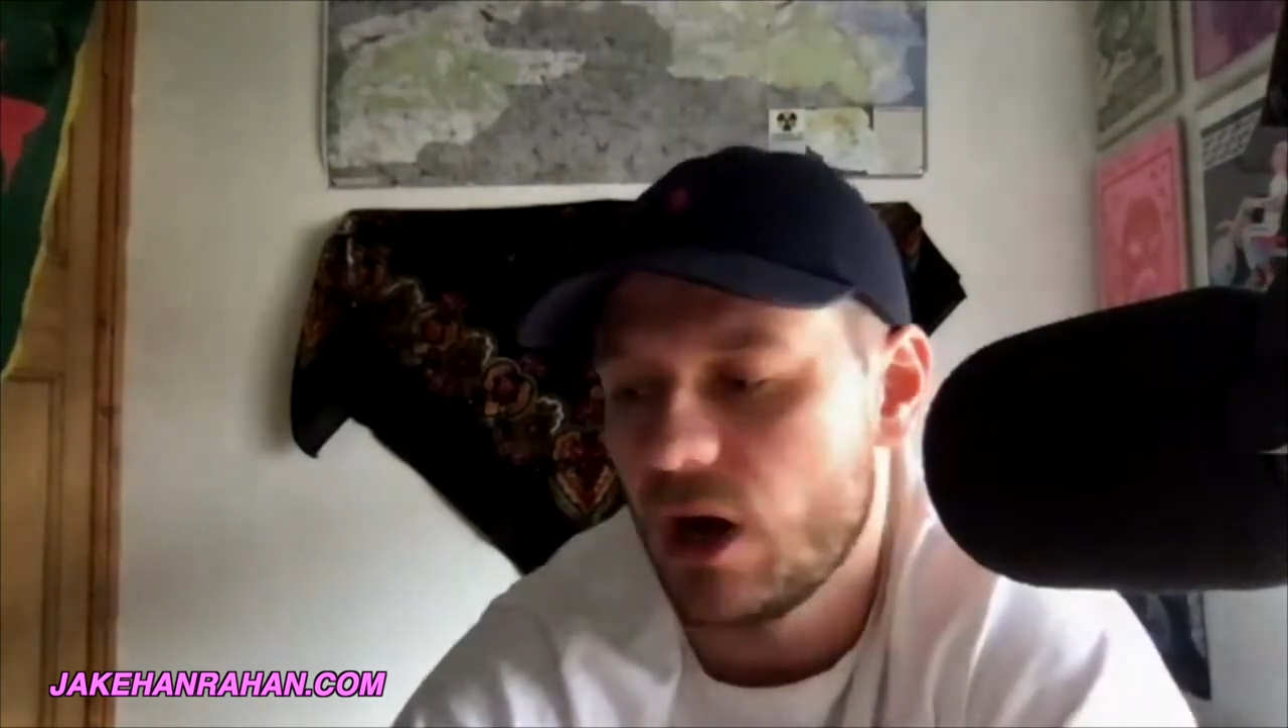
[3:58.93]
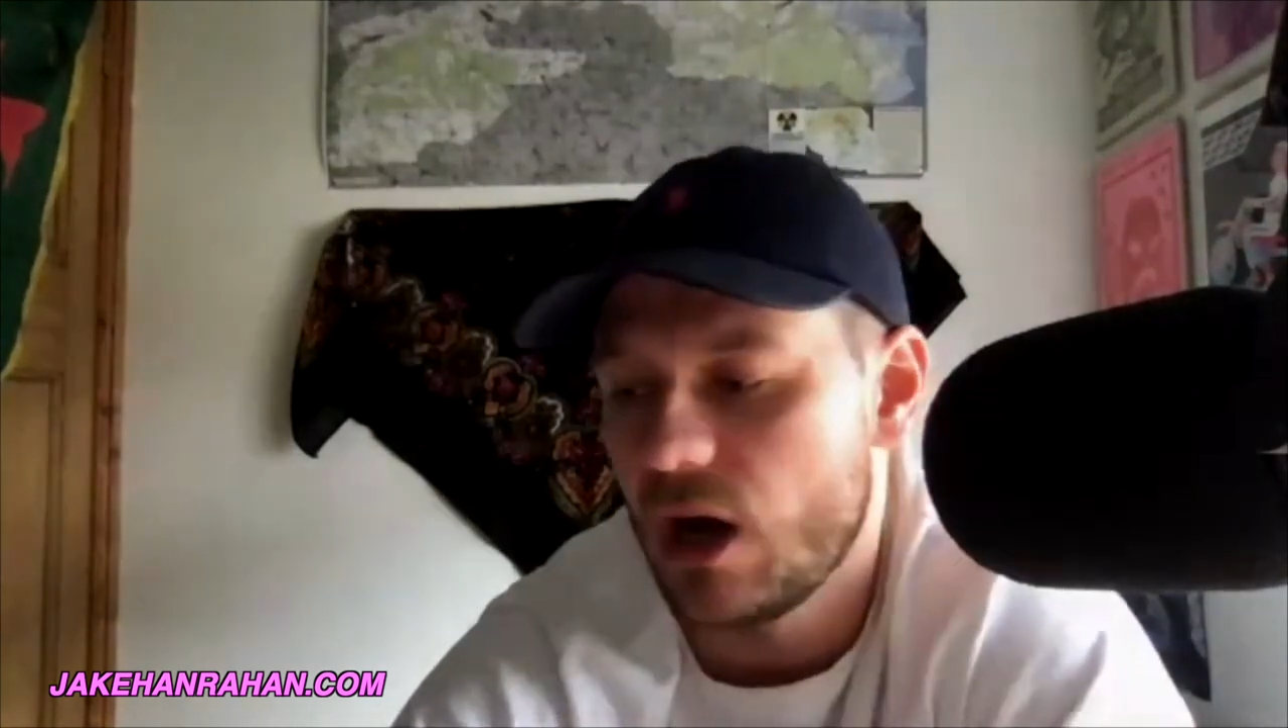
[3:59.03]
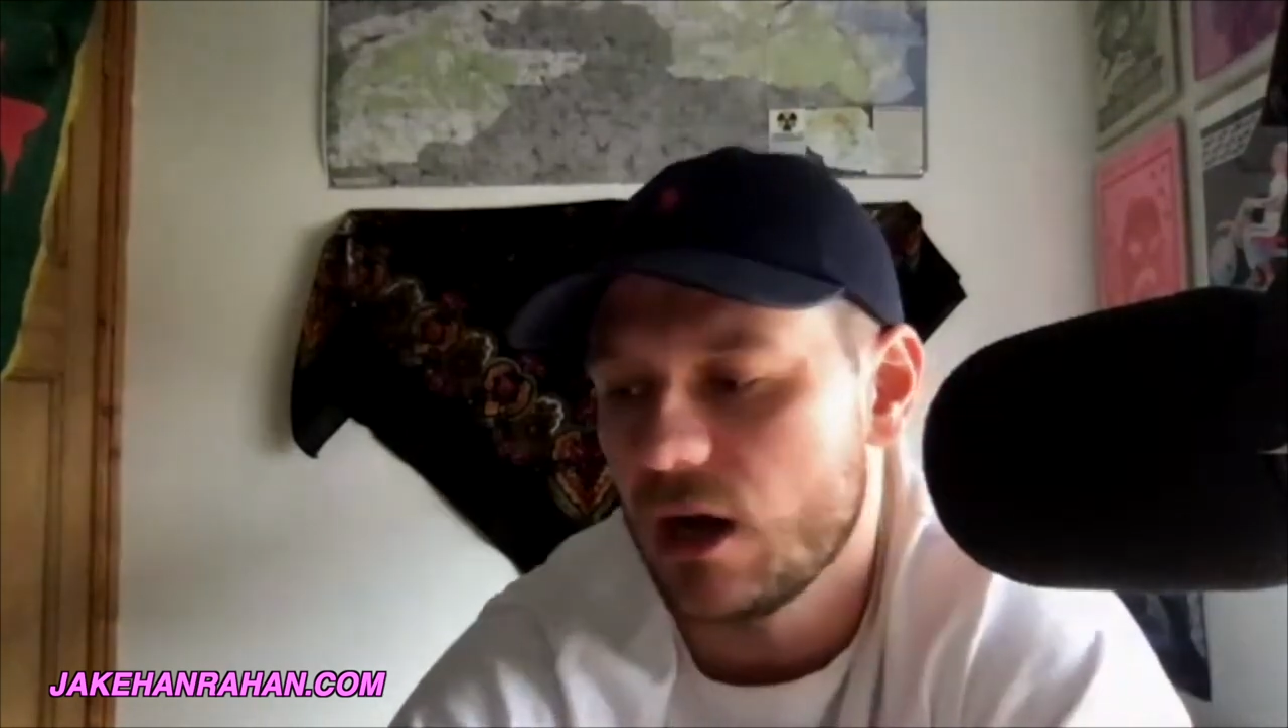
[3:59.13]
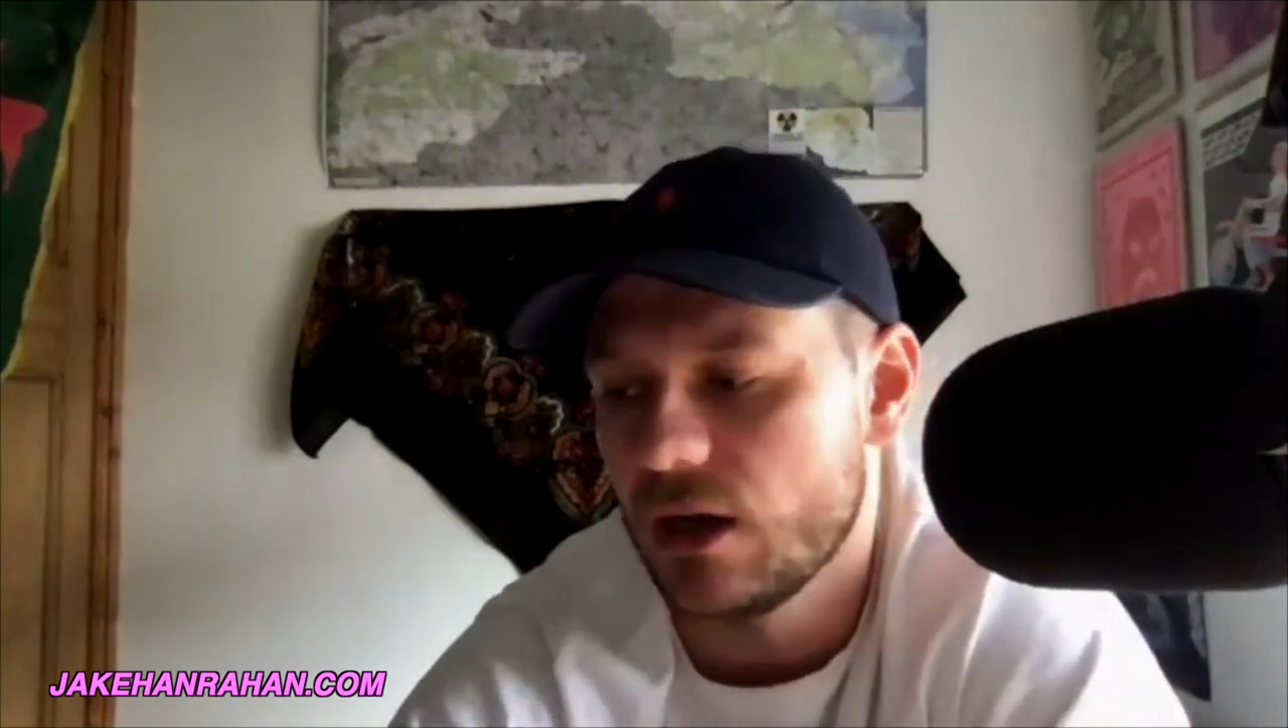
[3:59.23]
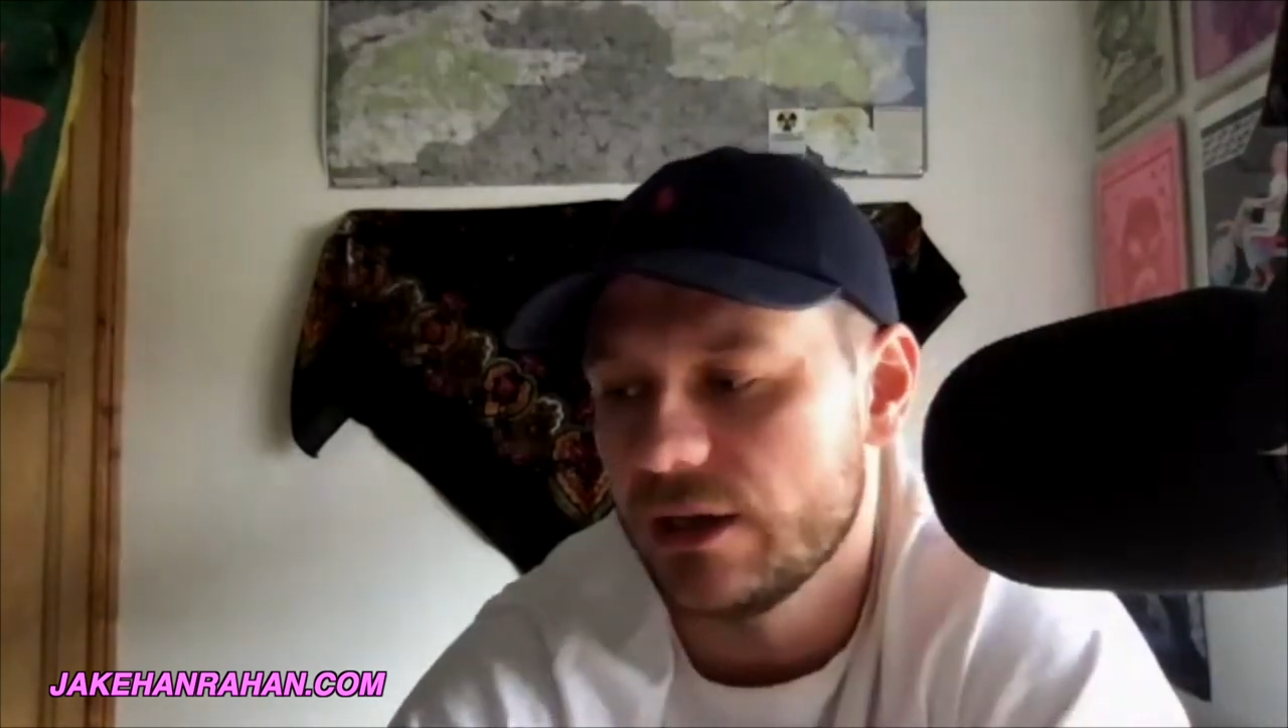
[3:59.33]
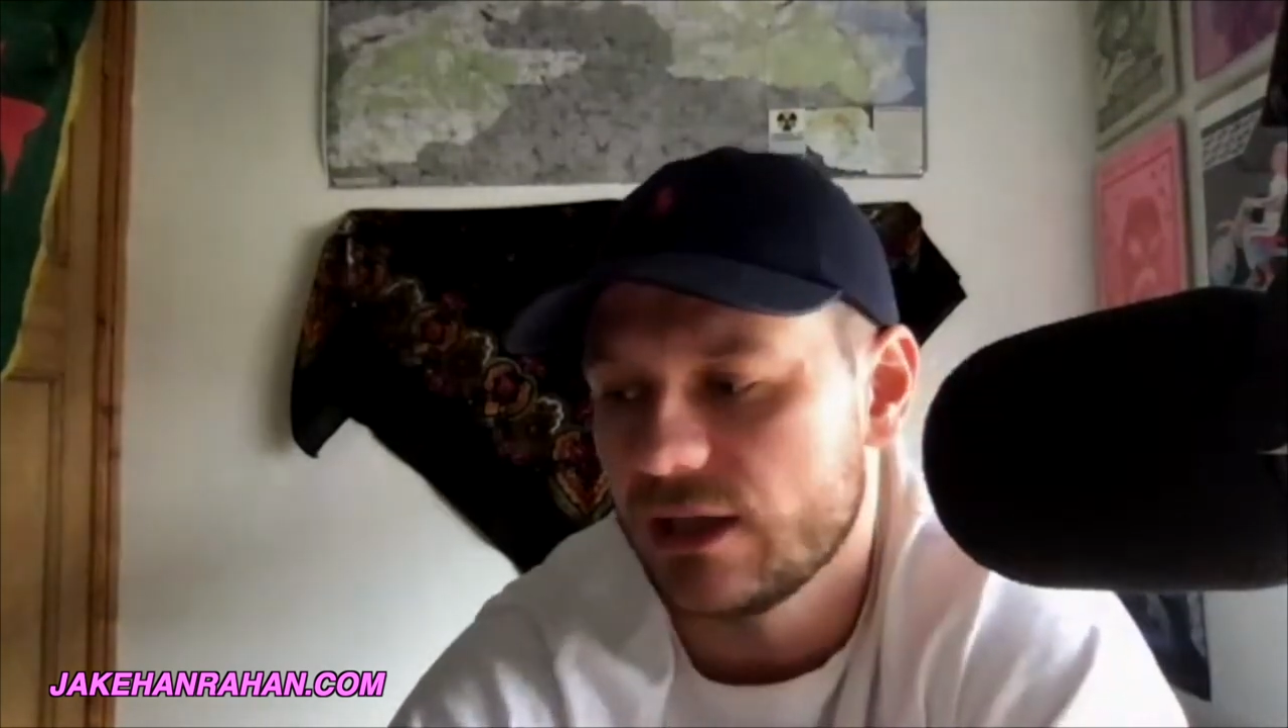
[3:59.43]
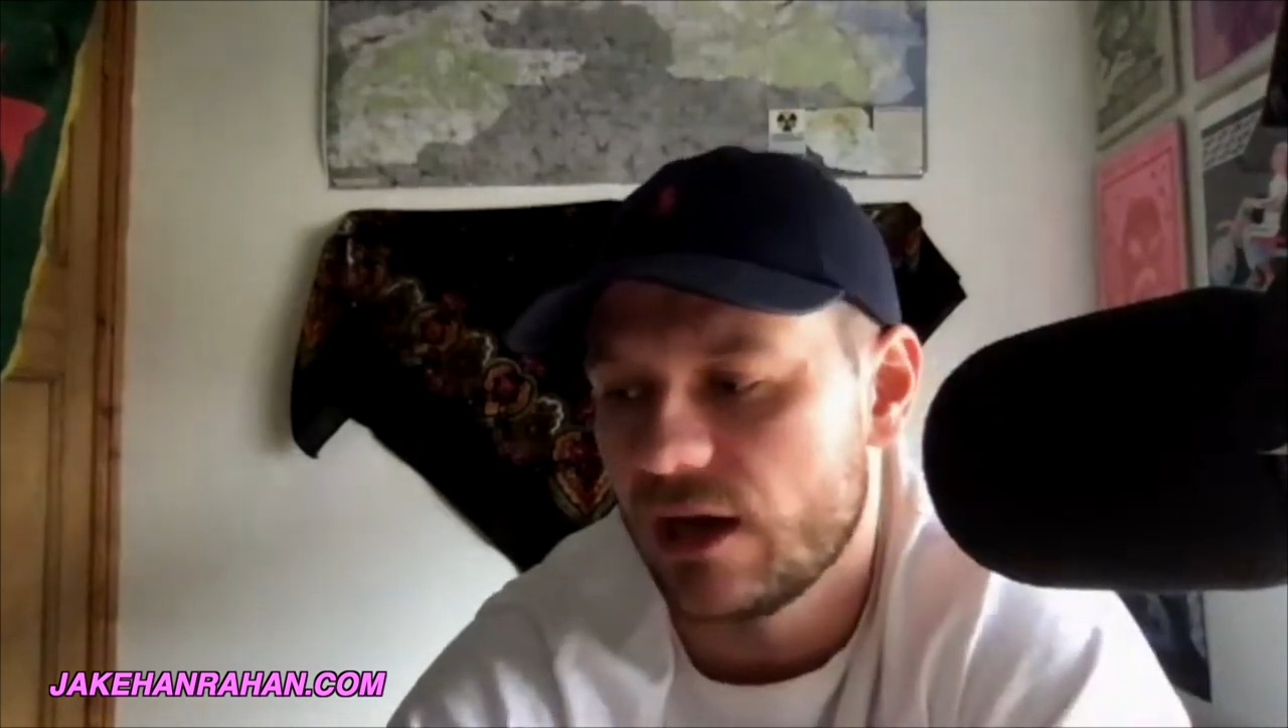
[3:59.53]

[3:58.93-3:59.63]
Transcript: fell apart